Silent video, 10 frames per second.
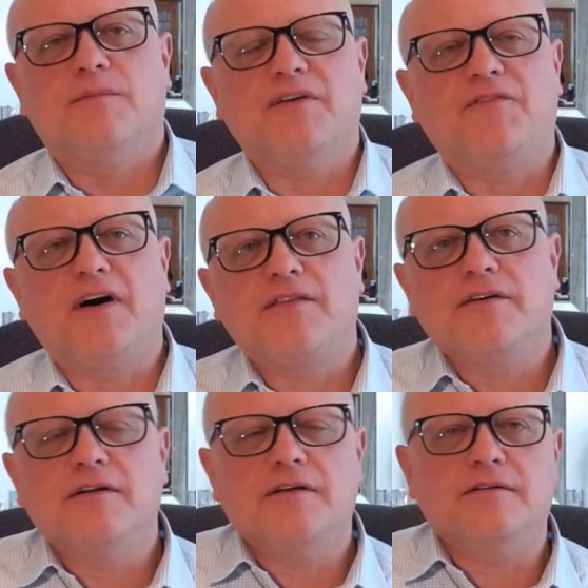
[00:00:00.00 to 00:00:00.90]
My
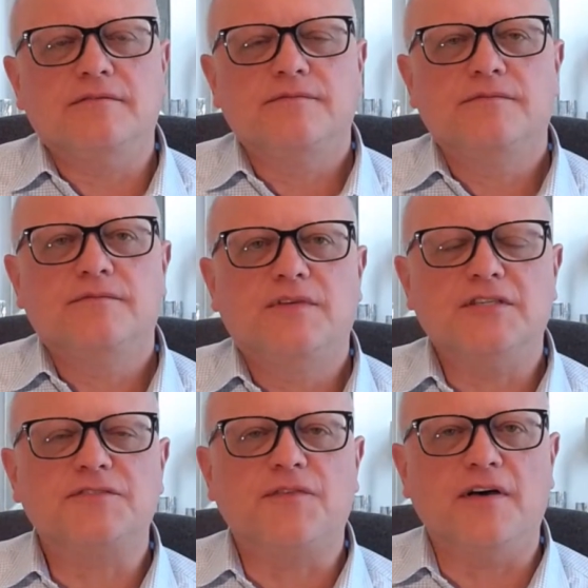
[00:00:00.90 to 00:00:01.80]
father and
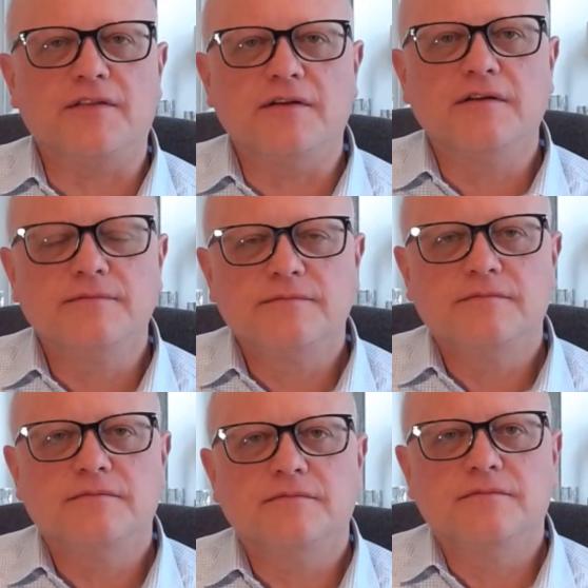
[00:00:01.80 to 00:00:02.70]
his father
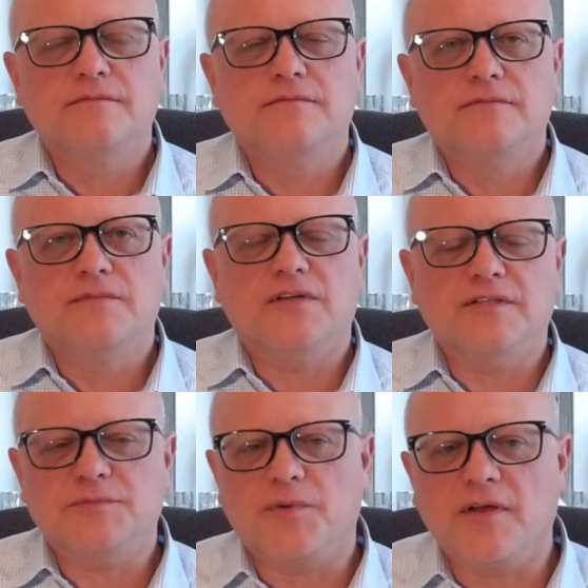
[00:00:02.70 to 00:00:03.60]
and
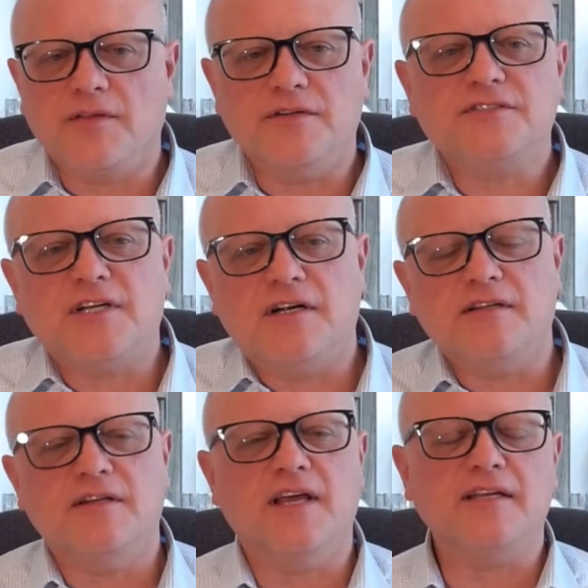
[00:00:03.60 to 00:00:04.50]
his brother
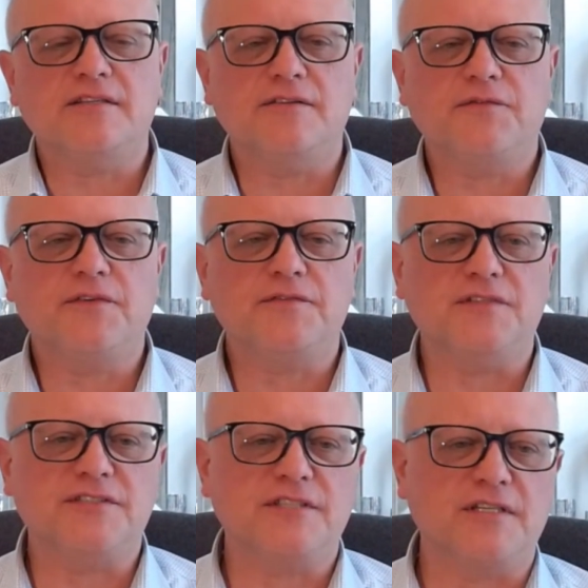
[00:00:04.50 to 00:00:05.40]
started in
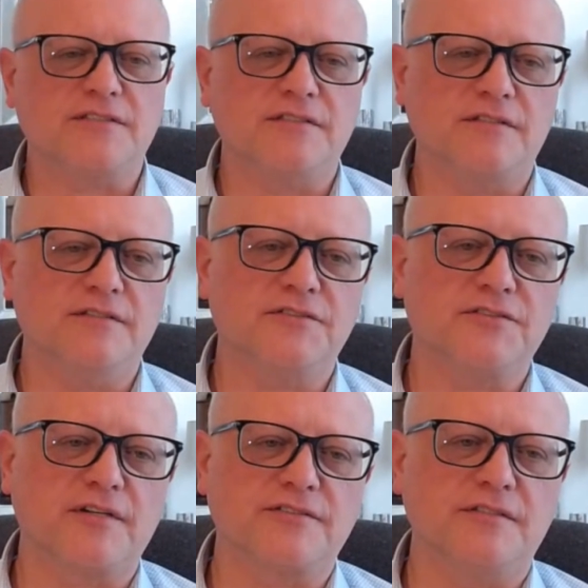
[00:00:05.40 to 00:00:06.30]
1956 in
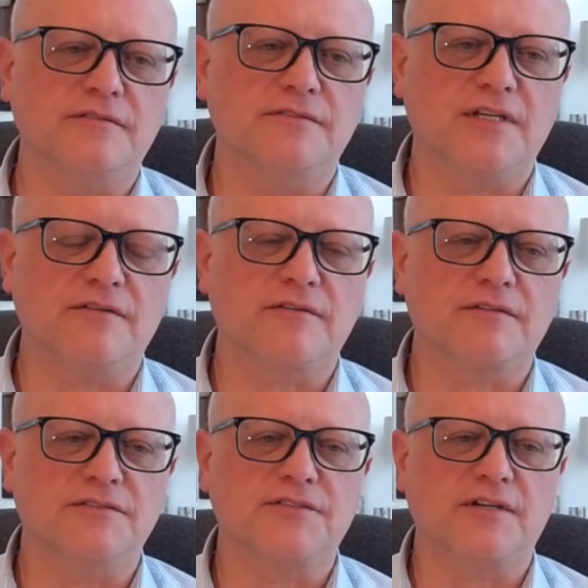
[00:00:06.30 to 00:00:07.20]
construction, general
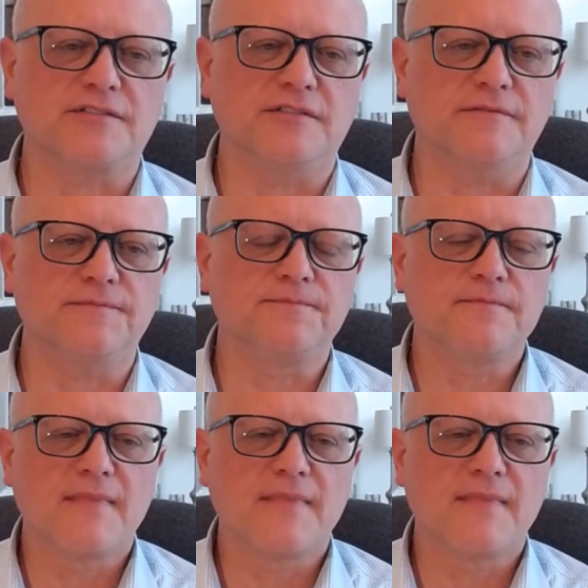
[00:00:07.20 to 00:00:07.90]
construction.